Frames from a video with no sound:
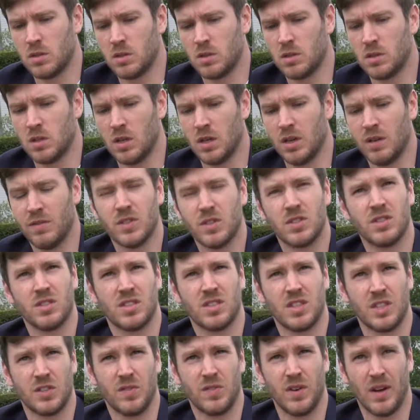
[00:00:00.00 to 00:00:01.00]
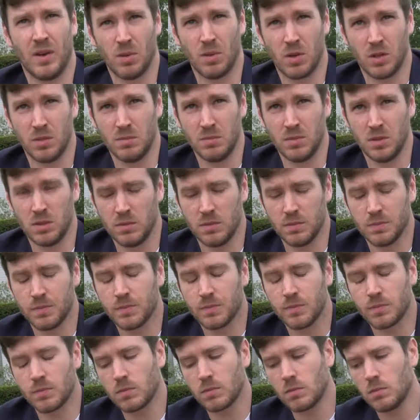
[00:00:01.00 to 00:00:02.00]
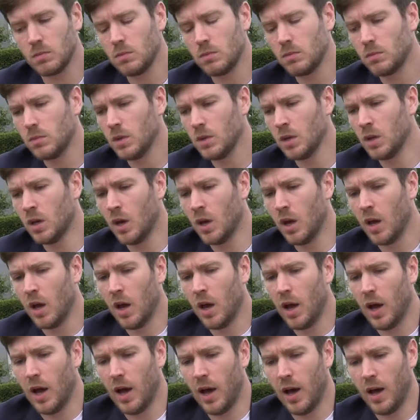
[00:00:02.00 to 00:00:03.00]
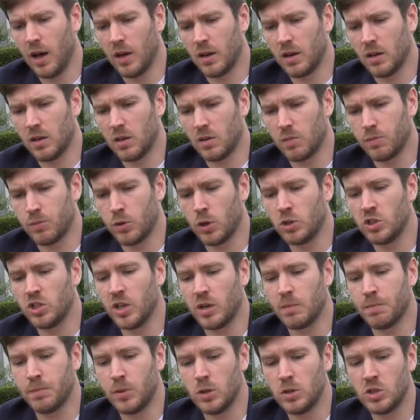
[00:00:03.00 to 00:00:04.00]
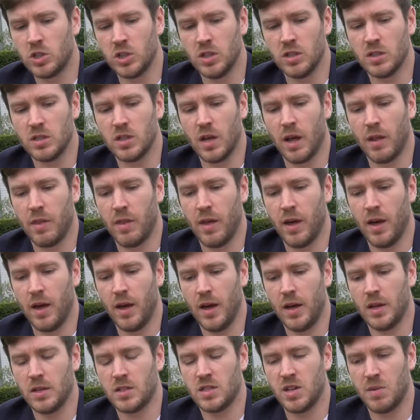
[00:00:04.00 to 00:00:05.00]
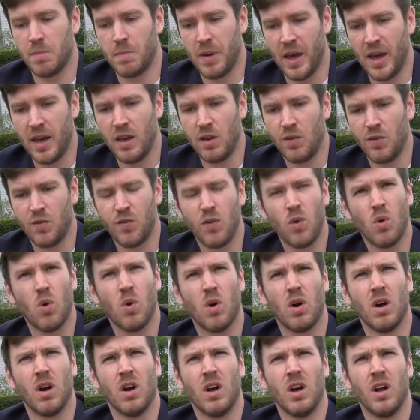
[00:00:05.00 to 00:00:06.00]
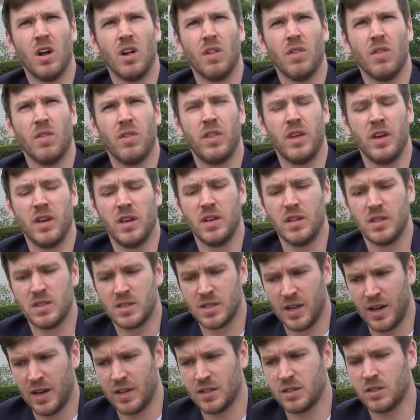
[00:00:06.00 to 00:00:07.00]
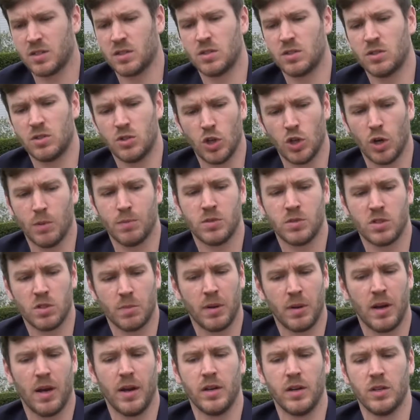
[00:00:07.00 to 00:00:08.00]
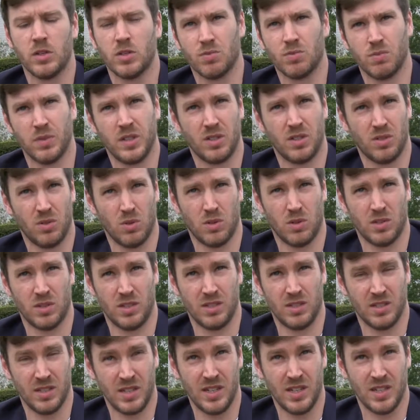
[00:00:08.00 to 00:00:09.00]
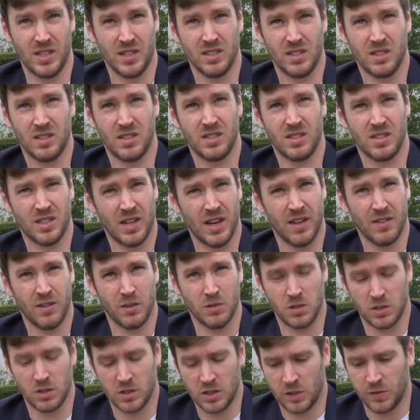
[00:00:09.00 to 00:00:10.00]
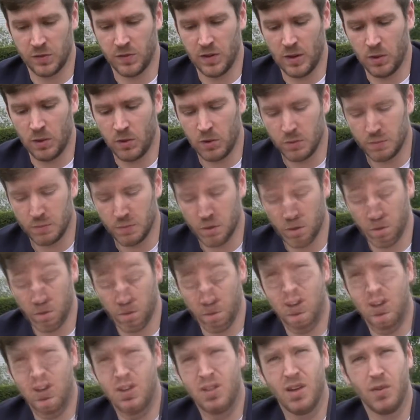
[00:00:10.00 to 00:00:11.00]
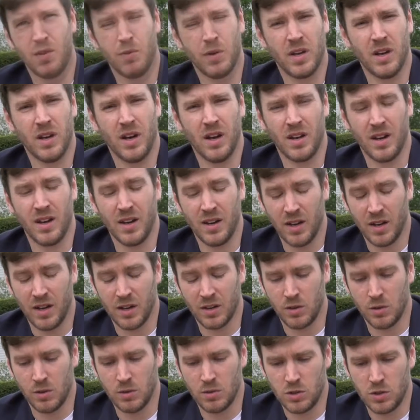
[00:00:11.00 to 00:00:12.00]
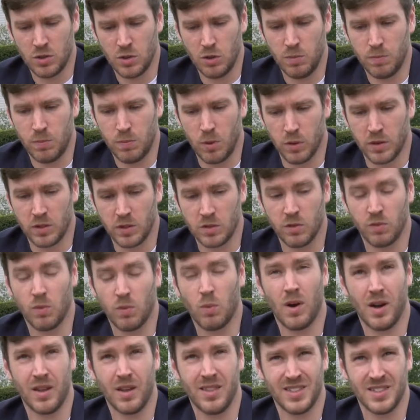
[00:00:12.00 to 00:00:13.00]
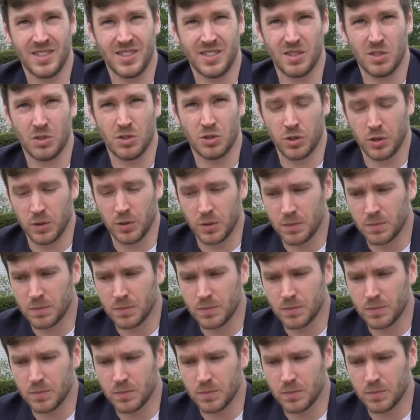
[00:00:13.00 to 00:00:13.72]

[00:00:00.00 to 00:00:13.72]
deliver successful outcomes, and project budgets are there to pay for the tasks, jobs, suppliers, resources needed to get those successful outcomes. In that regard, I'd argue 2 points of why this isn't true.